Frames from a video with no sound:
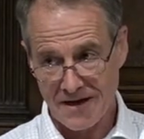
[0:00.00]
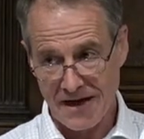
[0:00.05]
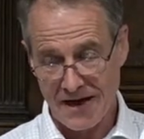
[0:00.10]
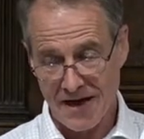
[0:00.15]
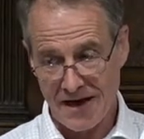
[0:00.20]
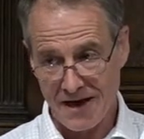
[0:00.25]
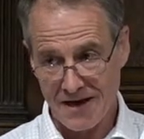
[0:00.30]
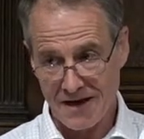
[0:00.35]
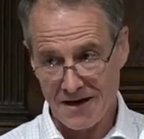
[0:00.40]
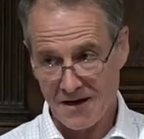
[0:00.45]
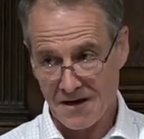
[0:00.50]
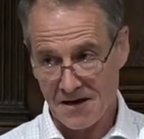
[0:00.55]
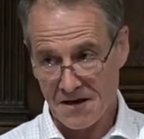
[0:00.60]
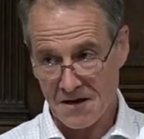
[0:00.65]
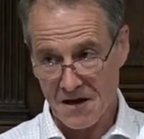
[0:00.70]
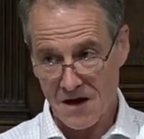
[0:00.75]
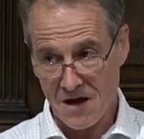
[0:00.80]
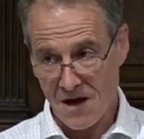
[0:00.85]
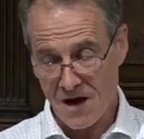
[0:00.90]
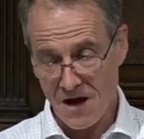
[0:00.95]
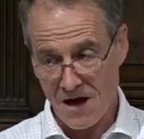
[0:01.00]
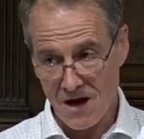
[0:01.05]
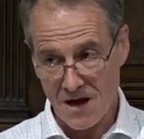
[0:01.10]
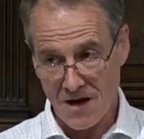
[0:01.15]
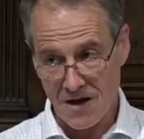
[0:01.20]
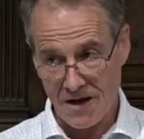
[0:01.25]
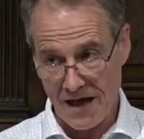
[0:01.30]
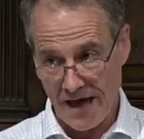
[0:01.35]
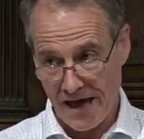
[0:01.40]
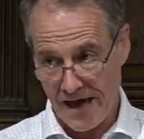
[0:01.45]
in
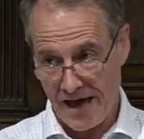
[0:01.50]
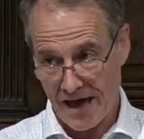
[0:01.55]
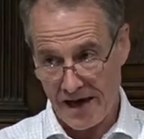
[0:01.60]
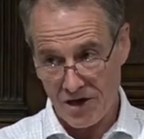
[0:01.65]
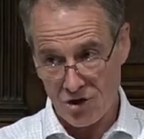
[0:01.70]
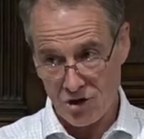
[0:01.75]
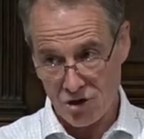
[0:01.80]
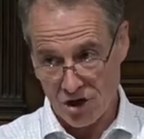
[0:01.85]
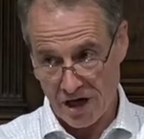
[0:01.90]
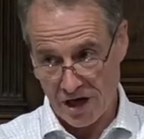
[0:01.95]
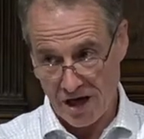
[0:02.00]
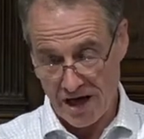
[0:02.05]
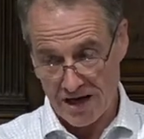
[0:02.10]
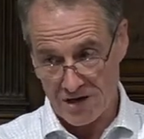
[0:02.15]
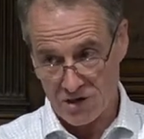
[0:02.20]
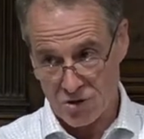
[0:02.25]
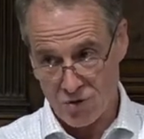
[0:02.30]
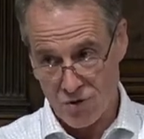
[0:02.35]
our age has